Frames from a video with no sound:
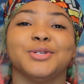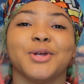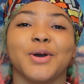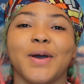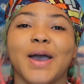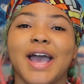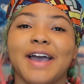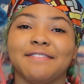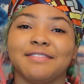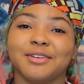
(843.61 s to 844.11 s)
you
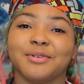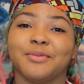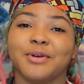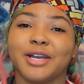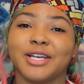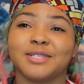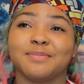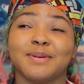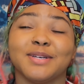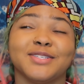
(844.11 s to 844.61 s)
don't have to
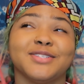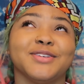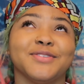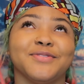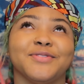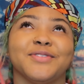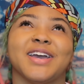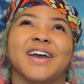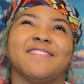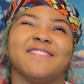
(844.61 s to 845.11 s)
worry, especially
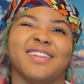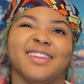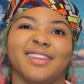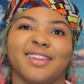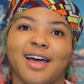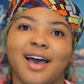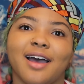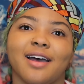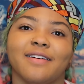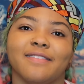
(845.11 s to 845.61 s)
if you have a
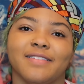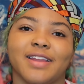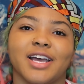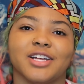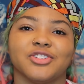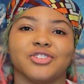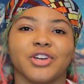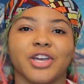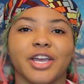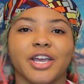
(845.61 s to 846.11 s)
lot of
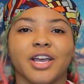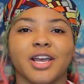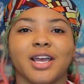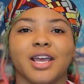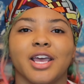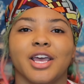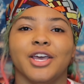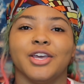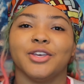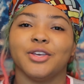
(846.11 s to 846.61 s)
natural
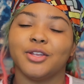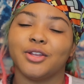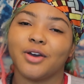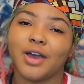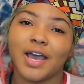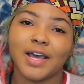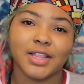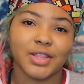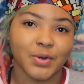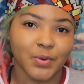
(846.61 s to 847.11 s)
hair, you
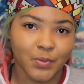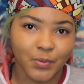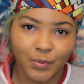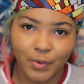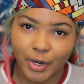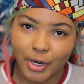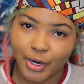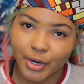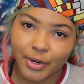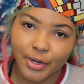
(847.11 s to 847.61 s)
don't have to
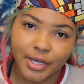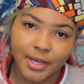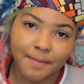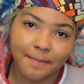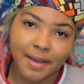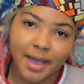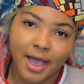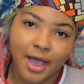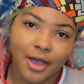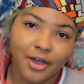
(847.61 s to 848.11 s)
worry
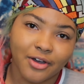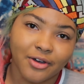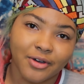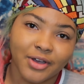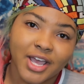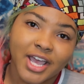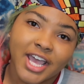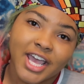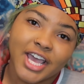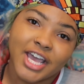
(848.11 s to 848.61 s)

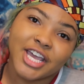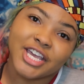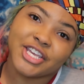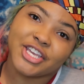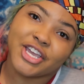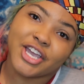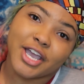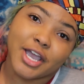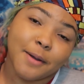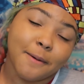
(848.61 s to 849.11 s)
about
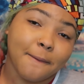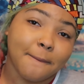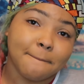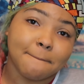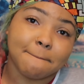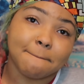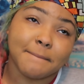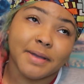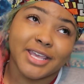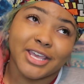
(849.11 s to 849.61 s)

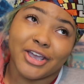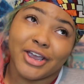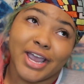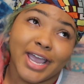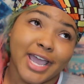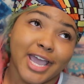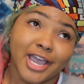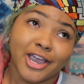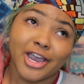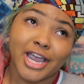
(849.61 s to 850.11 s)
your
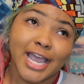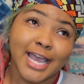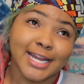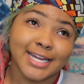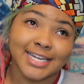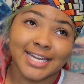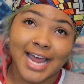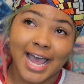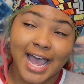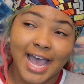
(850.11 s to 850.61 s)
hair
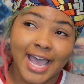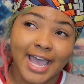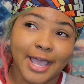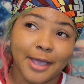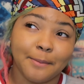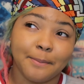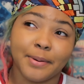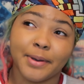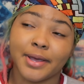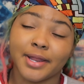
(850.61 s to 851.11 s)
at
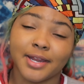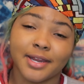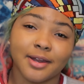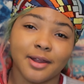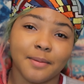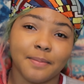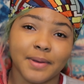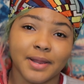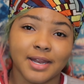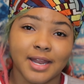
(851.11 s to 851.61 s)
night, putting it
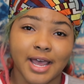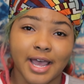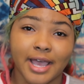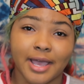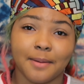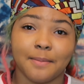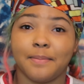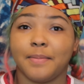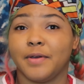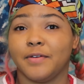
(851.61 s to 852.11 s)
up at
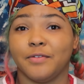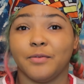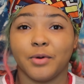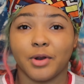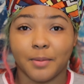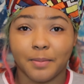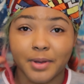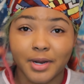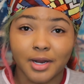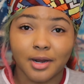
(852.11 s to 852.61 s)
night. If you
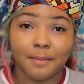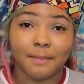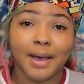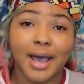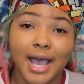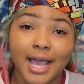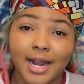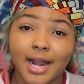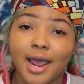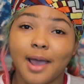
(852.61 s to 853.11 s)
want to put in a
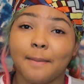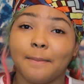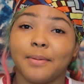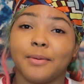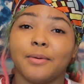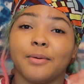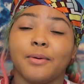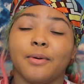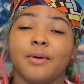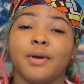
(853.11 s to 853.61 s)

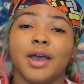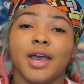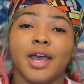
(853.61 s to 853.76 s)
pineapple,